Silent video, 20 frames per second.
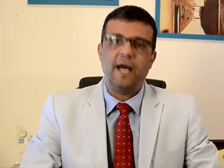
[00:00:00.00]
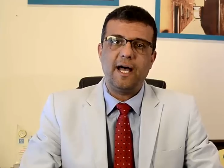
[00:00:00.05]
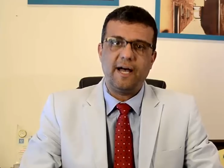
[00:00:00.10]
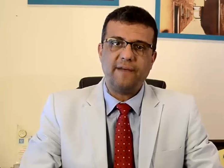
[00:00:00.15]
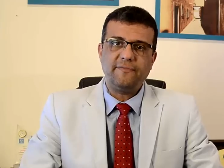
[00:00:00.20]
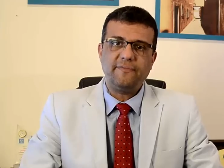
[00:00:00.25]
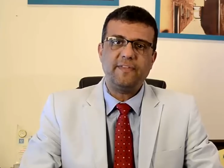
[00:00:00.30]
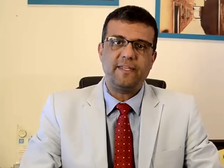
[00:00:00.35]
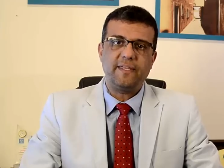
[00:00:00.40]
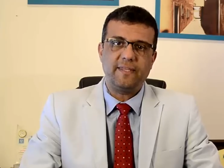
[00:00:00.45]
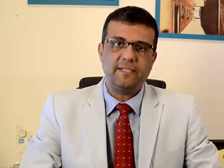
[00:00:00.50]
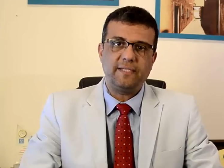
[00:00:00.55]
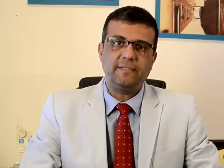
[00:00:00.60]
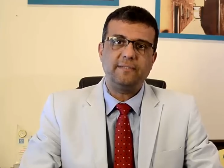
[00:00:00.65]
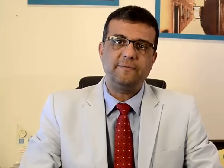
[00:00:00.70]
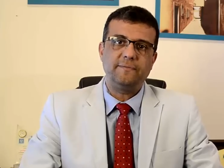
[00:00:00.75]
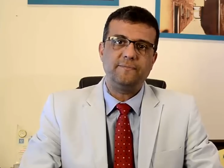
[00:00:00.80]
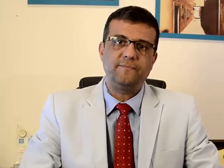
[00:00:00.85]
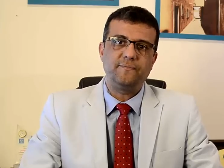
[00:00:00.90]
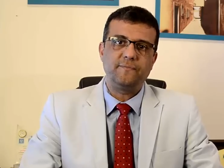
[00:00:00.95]
After
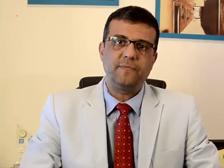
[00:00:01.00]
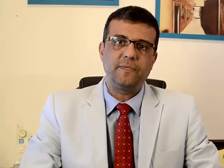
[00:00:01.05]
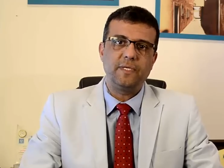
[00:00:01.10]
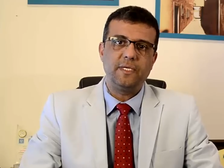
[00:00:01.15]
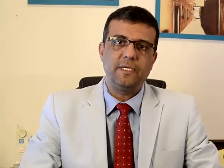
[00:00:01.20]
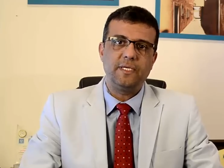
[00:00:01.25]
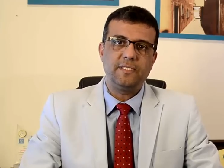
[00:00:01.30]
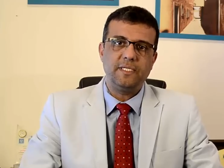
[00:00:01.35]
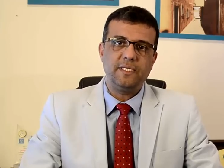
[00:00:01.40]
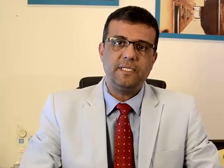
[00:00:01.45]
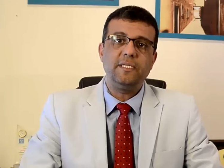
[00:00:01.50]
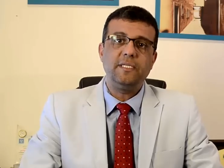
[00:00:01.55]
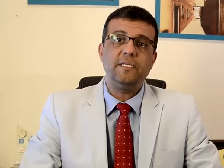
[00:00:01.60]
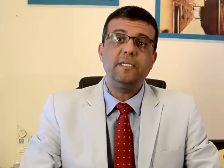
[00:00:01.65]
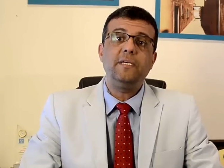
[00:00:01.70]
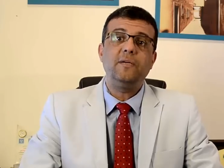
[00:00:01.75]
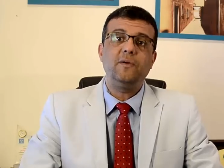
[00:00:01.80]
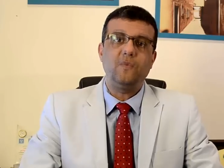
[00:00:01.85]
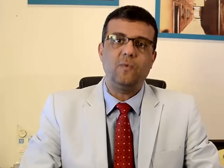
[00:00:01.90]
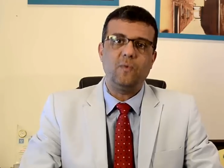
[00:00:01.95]
that,
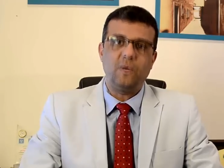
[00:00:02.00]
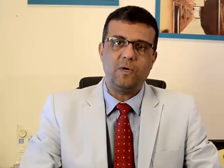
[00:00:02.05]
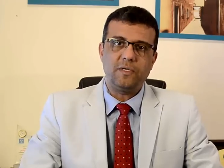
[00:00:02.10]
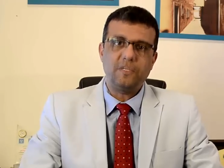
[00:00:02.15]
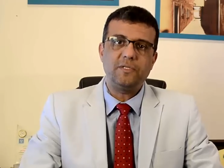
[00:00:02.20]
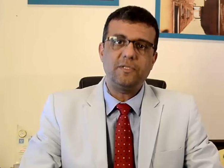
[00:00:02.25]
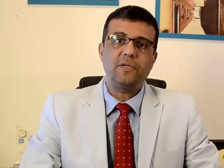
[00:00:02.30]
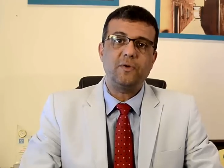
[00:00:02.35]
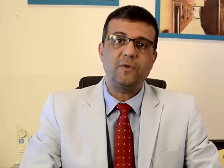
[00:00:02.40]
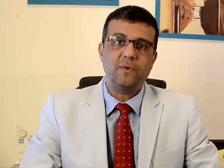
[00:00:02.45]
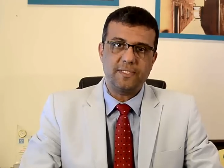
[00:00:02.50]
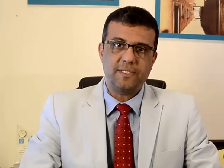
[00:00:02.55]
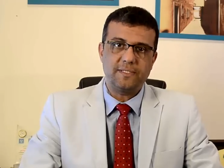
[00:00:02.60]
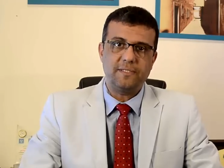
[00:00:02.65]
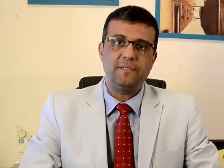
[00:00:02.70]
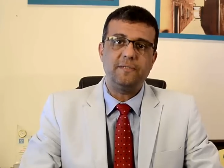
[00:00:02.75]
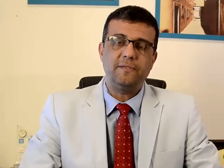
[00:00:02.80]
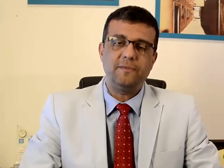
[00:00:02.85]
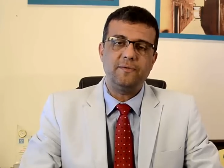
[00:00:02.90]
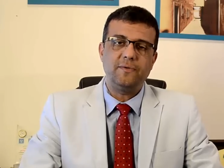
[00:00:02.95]
CT was
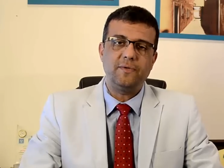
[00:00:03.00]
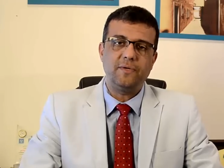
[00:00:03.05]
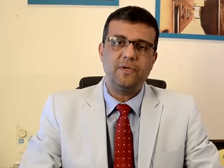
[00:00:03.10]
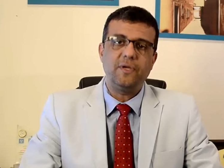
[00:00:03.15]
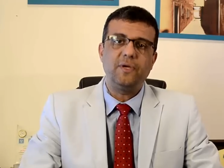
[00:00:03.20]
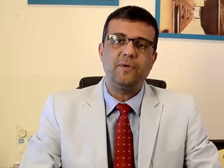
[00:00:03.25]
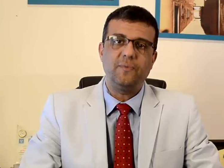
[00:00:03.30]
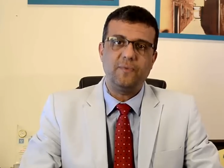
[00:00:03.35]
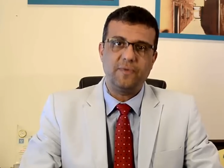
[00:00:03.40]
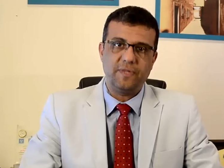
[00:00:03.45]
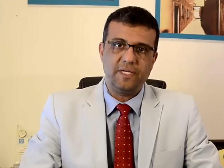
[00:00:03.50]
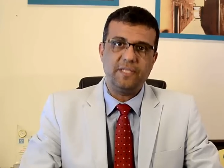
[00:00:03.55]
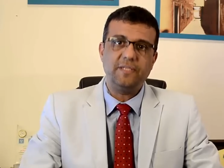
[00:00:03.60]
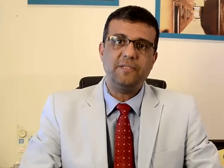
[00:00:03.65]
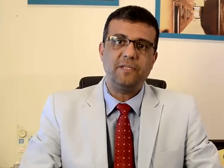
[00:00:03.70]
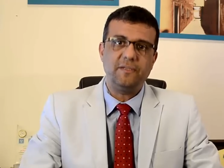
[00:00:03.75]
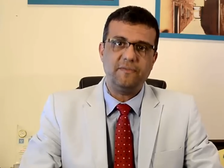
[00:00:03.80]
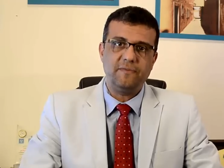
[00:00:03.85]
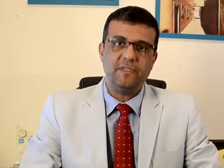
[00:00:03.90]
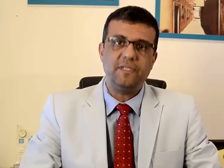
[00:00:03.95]
requested with
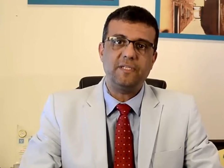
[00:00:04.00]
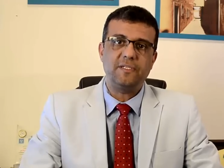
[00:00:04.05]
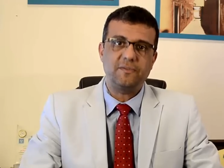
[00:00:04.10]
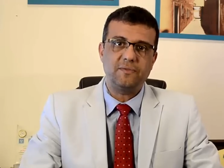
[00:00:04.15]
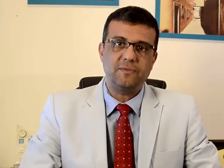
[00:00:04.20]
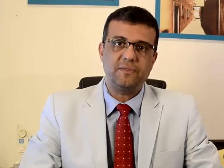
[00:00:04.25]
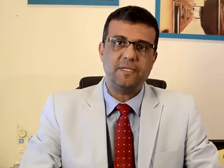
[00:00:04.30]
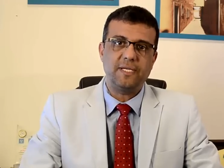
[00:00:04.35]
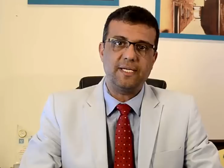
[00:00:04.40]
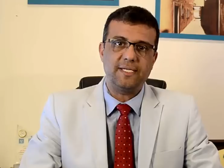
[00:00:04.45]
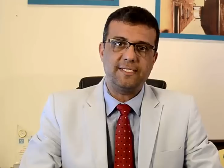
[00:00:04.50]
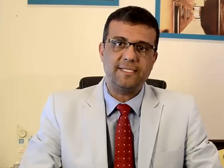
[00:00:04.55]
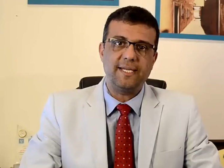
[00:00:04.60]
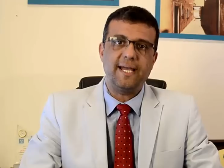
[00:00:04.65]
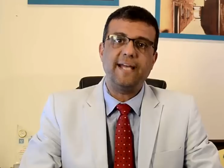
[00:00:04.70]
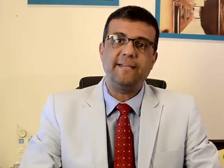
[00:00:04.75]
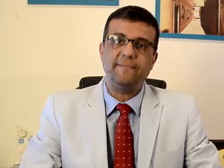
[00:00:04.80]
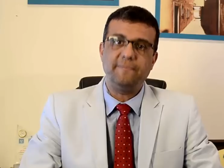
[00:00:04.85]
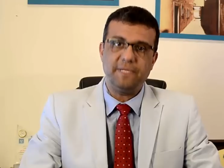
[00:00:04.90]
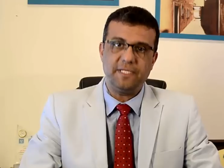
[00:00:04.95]
intravenous contrast
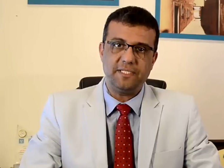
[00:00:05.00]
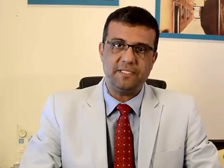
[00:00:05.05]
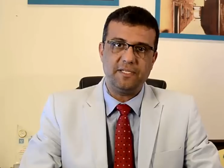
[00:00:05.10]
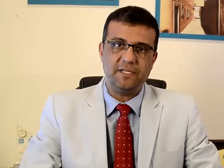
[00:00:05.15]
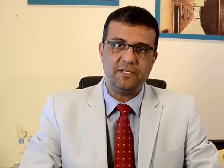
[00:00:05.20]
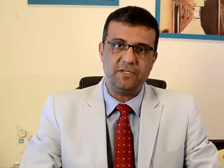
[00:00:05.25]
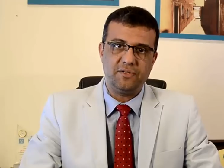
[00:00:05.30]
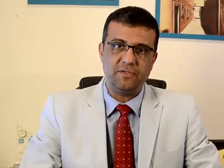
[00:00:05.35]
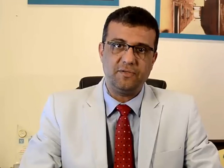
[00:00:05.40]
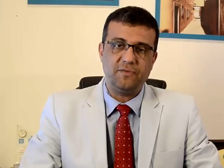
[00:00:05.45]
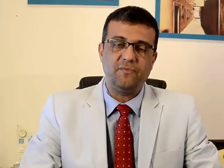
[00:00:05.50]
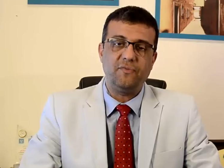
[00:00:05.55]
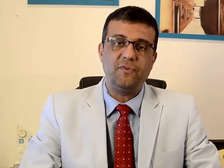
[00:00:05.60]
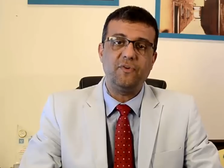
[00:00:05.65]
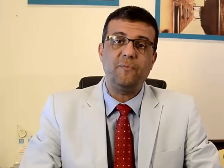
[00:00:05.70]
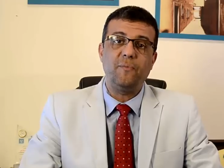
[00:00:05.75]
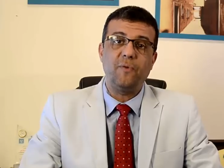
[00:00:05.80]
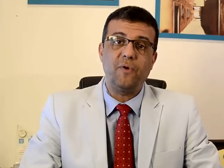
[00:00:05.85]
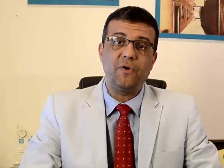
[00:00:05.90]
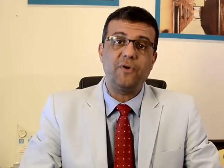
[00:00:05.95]
administration
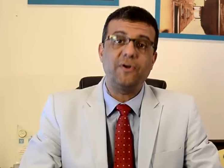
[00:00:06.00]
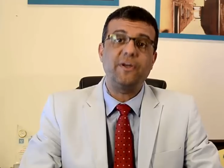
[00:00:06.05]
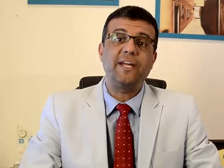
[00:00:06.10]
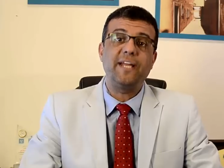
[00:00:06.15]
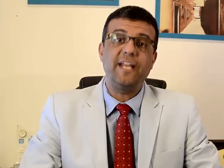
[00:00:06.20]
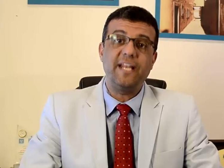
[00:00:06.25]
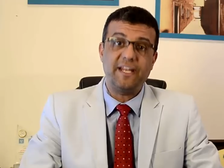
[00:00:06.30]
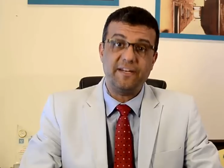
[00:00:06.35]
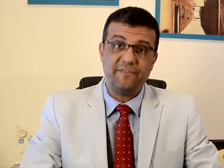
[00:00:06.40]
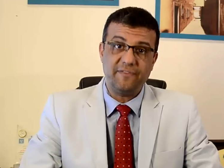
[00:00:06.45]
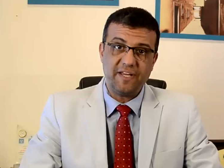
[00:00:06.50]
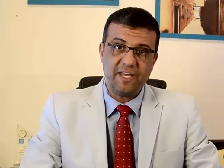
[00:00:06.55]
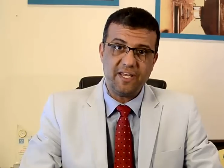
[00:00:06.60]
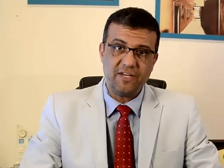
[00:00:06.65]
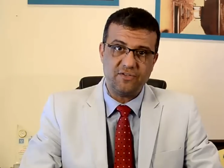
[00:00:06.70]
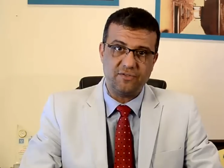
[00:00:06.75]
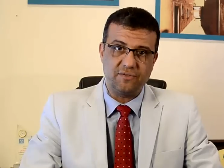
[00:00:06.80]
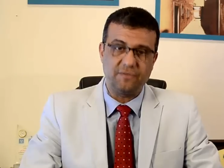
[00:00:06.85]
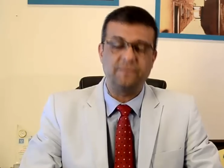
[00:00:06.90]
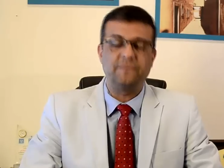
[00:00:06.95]
for more
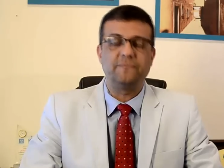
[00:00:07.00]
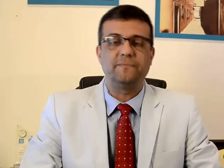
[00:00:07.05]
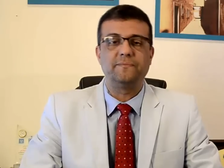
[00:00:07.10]
clarification.